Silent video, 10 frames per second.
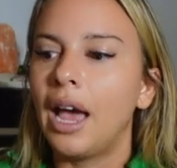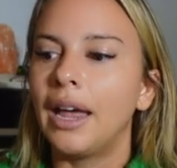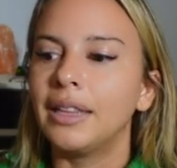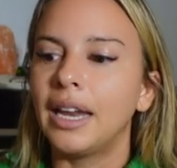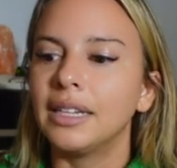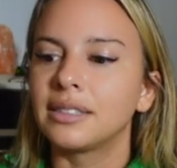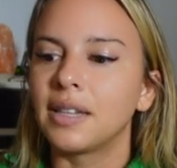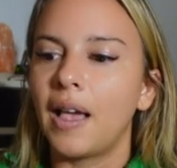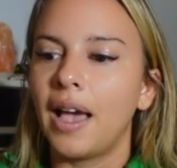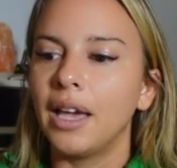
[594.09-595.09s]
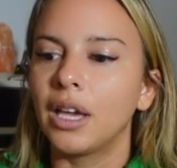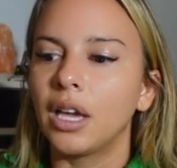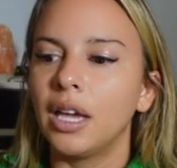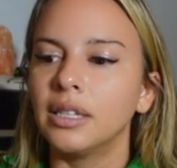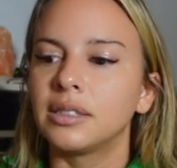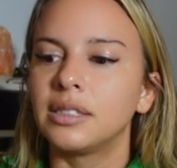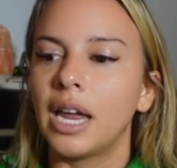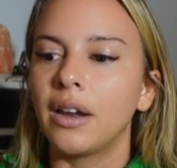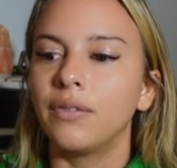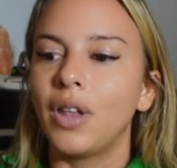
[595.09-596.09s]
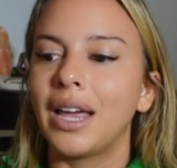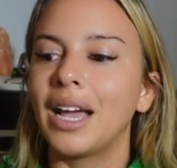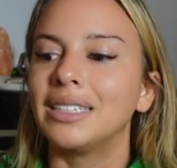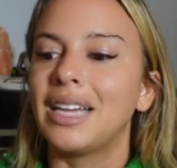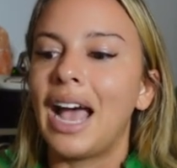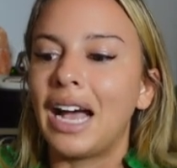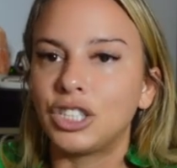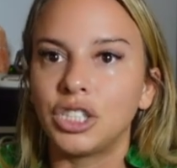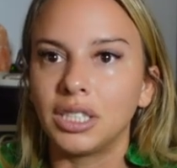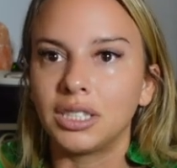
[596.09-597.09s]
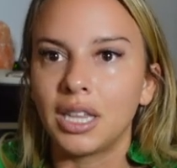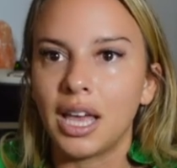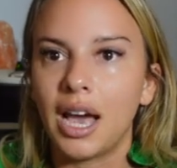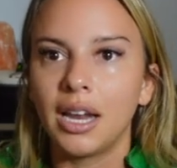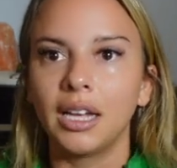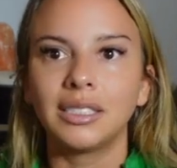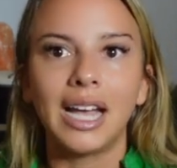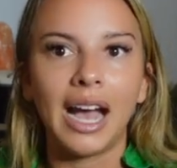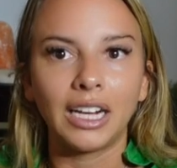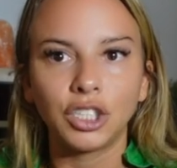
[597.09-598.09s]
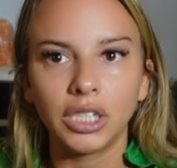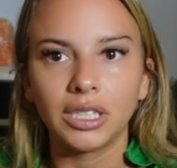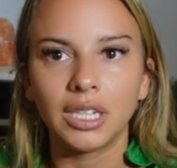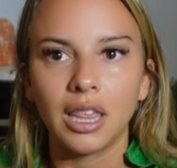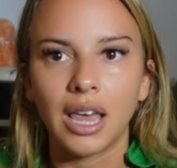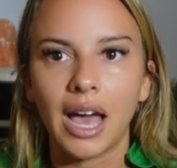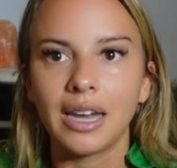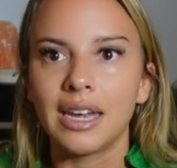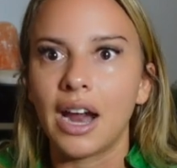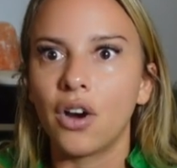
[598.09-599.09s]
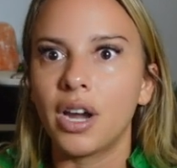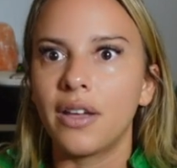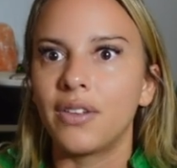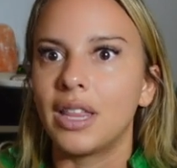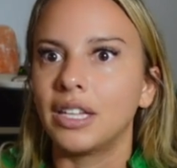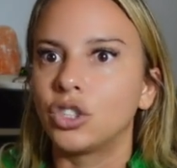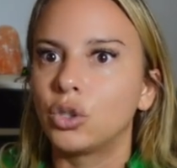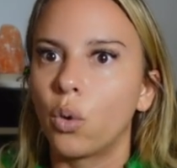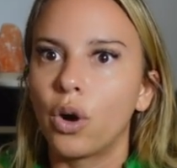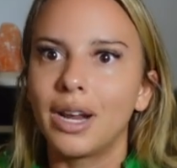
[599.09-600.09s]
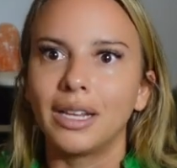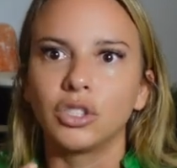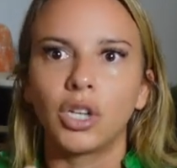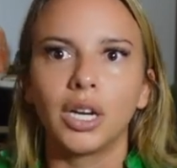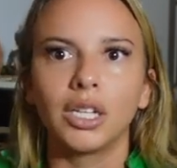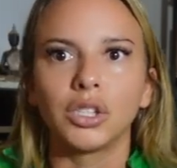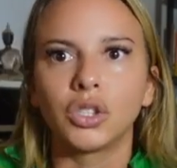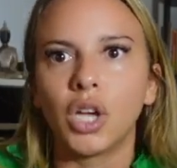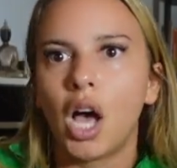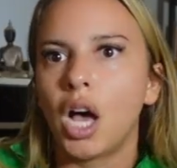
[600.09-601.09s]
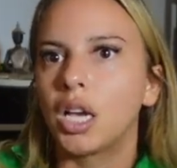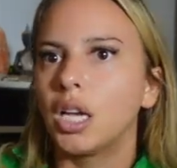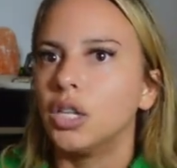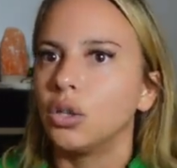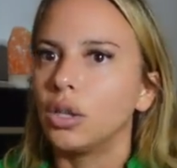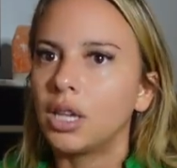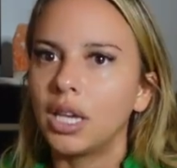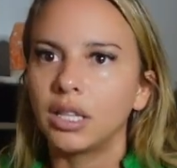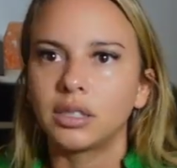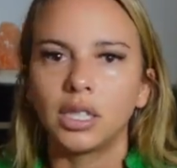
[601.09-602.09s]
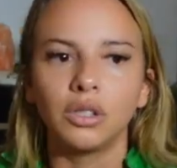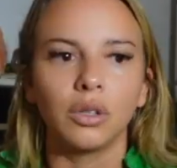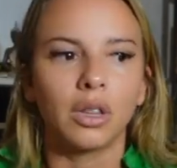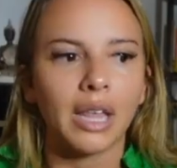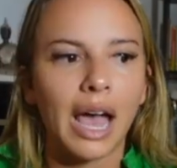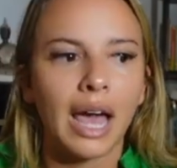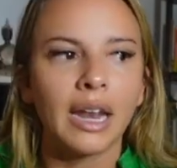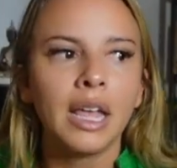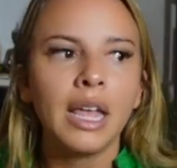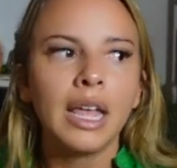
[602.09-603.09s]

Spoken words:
And then it's like, instead of like attaching to that narrative and that story and starting to stalk and do this and do that,